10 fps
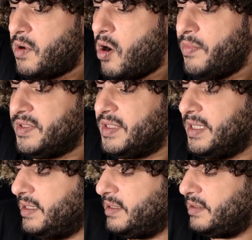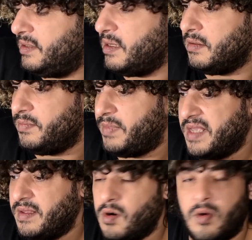Obviously, you know,
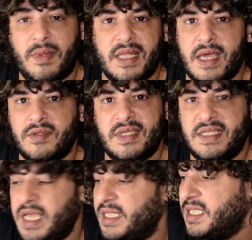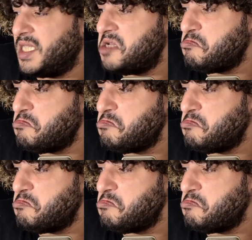play the normal knight on c6.